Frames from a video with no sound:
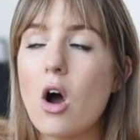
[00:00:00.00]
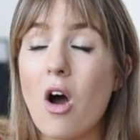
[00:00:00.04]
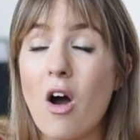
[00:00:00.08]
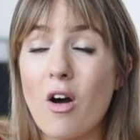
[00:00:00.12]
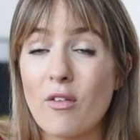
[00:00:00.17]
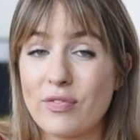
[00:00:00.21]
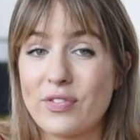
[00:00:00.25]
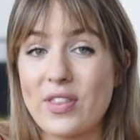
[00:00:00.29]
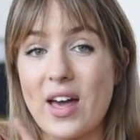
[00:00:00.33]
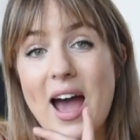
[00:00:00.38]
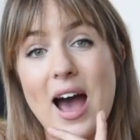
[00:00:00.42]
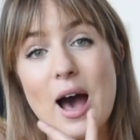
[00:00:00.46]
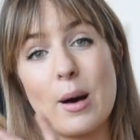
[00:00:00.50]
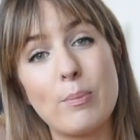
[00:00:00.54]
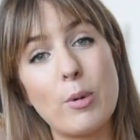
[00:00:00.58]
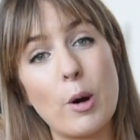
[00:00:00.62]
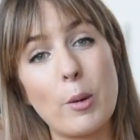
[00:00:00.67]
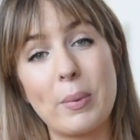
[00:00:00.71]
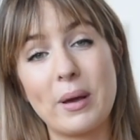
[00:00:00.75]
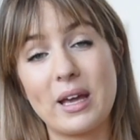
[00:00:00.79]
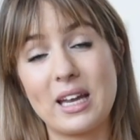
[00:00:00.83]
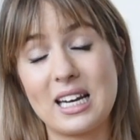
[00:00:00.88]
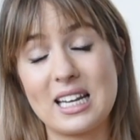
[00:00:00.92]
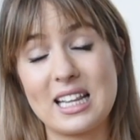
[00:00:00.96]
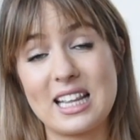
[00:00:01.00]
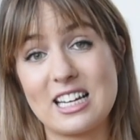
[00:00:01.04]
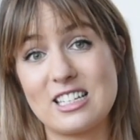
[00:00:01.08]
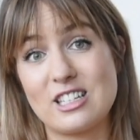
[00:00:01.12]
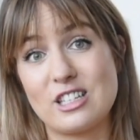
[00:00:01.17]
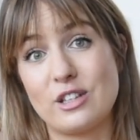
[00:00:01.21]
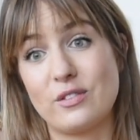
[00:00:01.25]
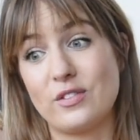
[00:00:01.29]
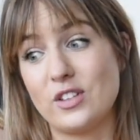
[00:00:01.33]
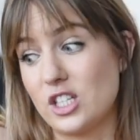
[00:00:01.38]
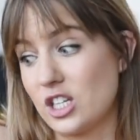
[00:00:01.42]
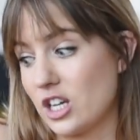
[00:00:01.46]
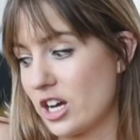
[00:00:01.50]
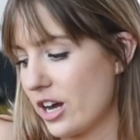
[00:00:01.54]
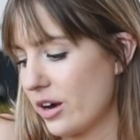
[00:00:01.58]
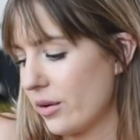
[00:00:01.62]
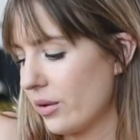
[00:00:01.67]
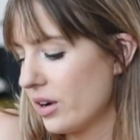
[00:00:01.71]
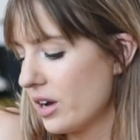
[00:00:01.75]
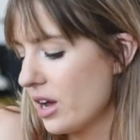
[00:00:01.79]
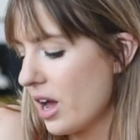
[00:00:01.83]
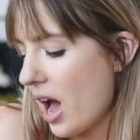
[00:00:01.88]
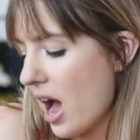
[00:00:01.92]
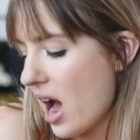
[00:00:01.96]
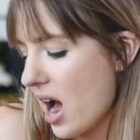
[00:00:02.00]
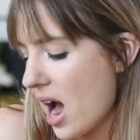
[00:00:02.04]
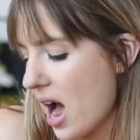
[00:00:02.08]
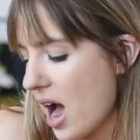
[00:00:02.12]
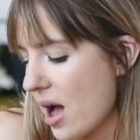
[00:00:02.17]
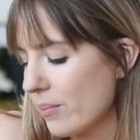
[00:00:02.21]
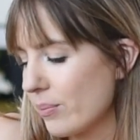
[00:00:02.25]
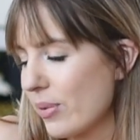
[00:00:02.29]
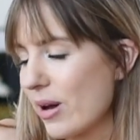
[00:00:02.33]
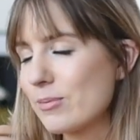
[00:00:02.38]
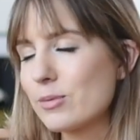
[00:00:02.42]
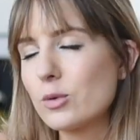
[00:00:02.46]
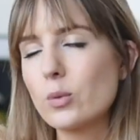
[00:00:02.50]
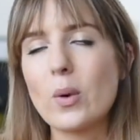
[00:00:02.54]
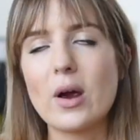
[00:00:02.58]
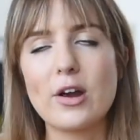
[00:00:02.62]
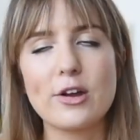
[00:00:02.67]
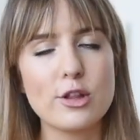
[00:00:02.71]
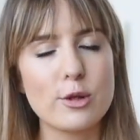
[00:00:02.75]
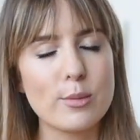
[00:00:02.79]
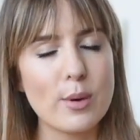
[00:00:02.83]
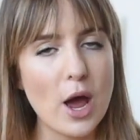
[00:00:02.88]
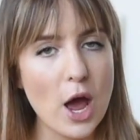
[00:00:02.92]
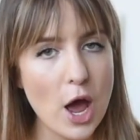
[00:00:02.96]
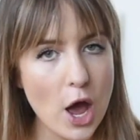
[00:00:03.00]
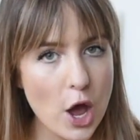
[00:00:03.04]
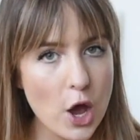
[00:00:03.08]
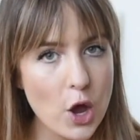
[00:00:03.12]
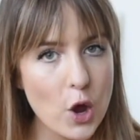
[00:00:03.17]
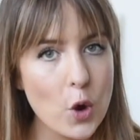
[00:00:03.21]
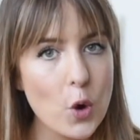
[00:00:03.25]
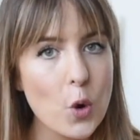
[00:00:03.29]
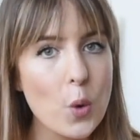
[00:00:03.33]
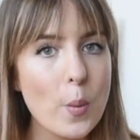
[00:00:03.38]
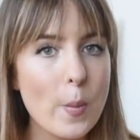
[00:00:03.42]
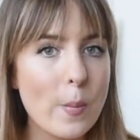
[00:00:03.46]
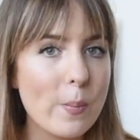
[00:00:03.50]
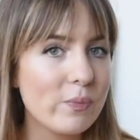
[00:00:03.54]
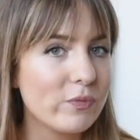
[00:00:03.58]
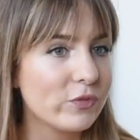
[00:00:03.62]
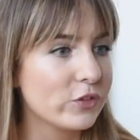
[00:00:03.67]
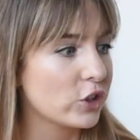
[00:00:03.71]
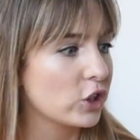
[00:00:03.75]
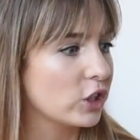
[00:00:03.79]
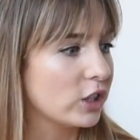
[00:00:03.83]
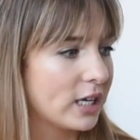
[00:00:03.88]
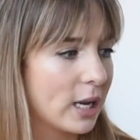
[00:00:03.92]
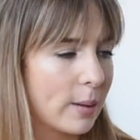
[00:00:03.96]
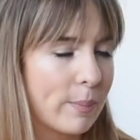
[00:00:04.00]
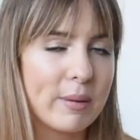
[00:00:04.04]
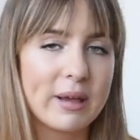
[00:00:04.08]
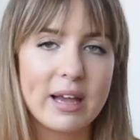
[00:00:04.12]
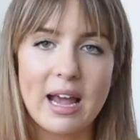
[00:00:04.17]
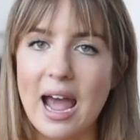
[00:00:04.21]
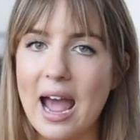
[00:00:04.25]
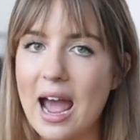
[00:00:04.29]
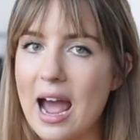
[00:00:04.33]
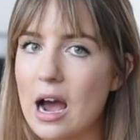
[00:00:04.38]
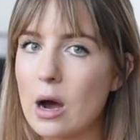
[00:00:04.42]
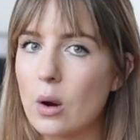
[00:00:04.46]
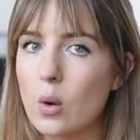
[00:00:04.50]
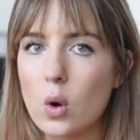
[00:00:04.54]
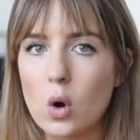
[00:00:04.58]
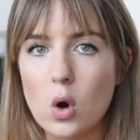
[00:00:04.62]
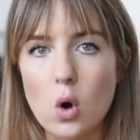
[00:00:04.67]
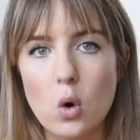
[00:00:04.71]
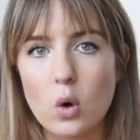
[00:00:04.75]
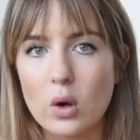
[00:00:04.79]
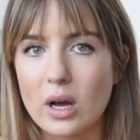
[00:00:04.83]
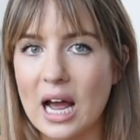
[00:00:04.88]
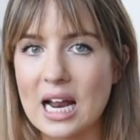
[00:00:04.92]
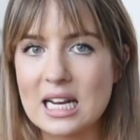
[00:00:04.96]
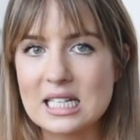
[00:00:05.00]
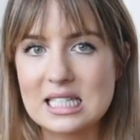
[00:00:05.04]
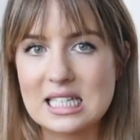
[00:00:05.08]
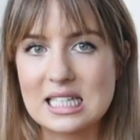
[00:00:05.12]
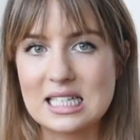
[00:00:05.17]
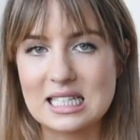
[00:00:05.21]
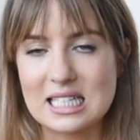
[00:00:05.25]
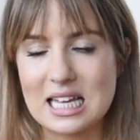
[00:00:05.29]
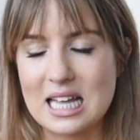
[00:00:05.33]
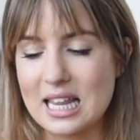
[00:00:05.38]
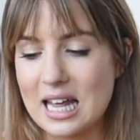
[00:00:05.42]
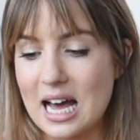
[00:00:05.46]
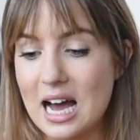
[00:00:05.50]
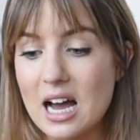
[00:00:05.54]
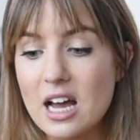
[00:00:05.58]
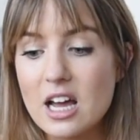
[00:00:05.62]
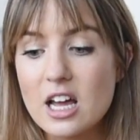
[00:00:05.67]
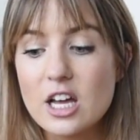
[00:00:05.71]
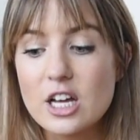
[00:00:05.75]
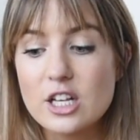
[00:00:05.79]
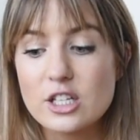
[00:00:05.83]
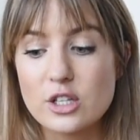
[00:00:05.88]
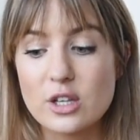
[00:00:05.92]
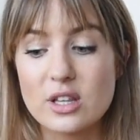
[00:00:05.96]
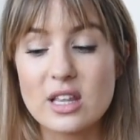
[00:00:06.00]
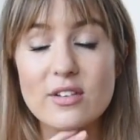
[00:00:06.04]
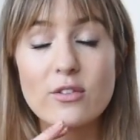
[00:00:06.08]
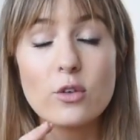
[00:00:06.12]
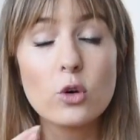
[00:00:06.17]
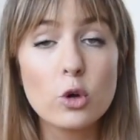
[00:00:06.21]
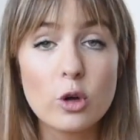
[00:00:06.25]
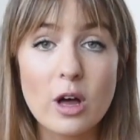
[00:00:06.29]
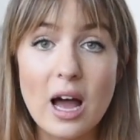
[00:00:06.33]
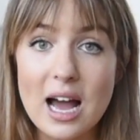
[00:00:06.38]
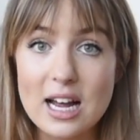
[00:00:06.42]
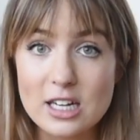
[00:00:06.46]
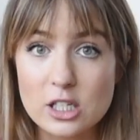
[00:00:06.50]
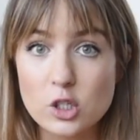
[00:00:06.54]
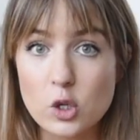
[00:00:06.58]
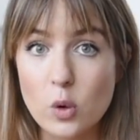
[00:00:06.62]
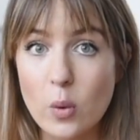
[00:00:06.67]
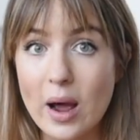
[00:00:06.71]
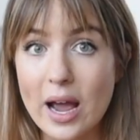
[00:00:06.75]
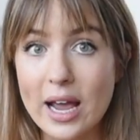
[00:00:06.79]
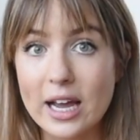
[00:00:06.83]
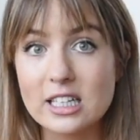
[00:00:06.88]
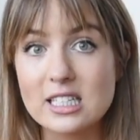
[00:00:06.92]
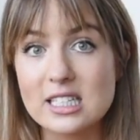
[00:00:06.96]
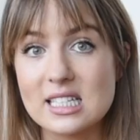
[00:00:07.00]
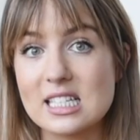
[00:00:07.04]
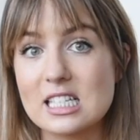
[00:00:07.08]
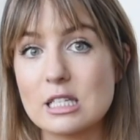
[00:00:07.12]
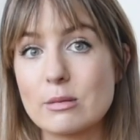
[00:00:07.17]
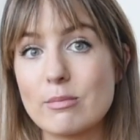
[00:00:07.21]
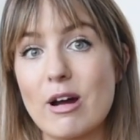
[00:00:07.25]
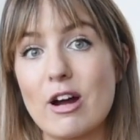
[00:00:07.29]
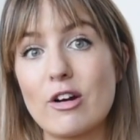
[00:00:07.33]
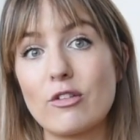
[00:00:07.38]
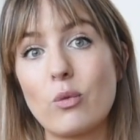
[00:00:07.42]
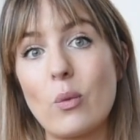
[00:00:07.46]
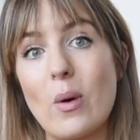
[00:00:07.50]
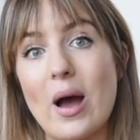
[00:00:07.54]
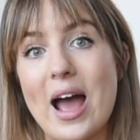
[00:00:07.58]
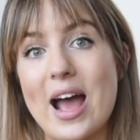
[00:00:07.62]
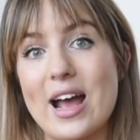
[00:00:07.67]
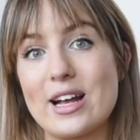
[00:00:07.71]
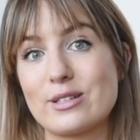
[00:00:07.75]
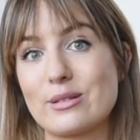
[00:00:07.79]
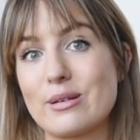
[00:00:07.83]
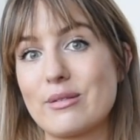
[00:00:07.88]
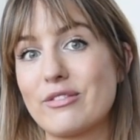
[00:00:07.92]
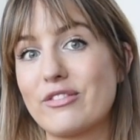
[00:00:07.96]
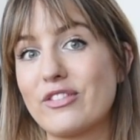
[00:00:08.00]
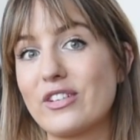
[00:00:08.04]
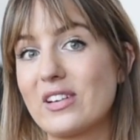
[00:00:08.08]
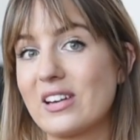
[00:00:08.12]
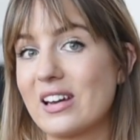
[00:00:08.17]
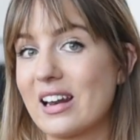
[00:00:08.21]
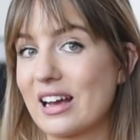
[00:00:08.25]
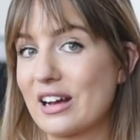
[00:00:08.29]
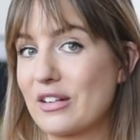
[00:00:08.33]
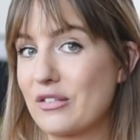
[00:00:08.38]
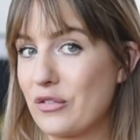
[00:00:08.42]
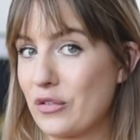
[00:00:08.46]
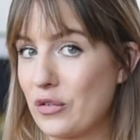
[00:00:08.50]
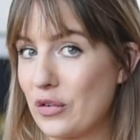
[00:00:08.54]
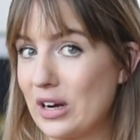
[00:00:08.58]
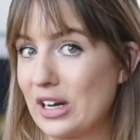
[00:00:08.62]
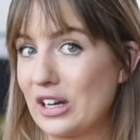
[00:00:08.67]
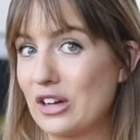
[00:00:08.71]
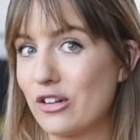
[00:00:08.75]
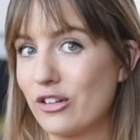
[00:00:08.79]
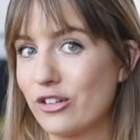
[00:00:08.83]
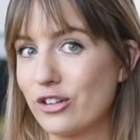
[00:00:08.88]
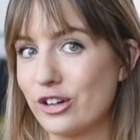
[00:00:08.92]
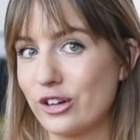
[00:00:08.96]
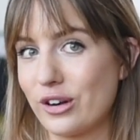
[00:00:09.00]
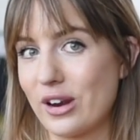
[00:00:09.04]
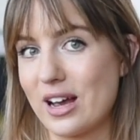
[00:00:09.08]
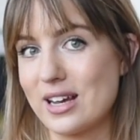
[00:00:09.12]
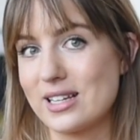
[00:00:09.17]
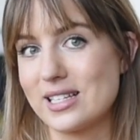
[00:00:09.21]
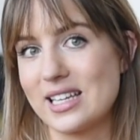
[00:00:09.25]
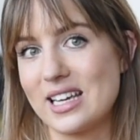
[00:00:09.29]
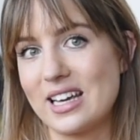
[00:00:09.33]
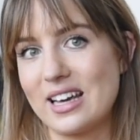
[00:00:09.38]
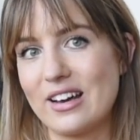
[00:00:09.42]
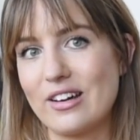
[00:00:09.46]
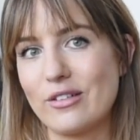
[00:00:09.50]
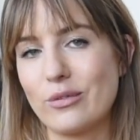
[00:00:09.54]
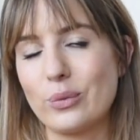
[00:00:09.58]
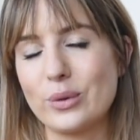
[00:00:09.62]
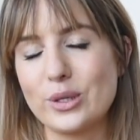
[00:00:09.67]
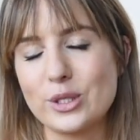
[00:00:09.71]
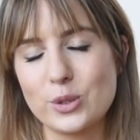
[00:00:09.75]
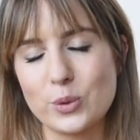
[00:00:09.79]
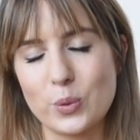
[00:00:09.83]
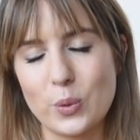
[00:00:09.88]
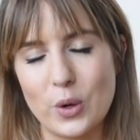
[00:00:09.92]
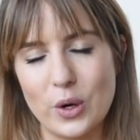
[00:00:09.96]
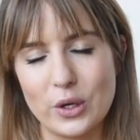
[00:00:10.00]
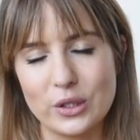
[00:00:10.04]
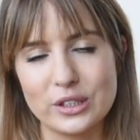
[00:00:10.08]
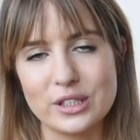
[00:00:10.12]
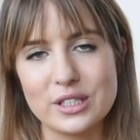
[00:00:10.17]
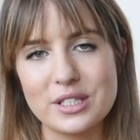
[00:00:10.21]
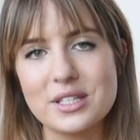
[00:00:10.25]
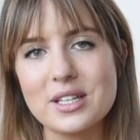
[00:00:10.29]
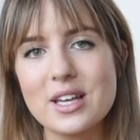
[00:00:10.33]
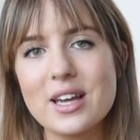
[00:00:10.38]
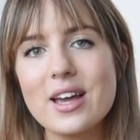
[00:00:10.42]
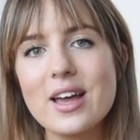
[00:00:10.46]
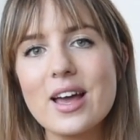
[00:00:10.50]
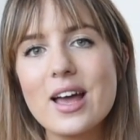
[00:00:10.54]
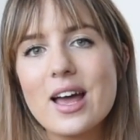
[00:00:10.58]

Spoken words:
of that, I'll pop it in at the end of the video. But I've been wearing them at home, nipping out, all kinds of things like that. So they've all had quite a decent amount of wear, so I'm feeling like I've really got a good idea of which ones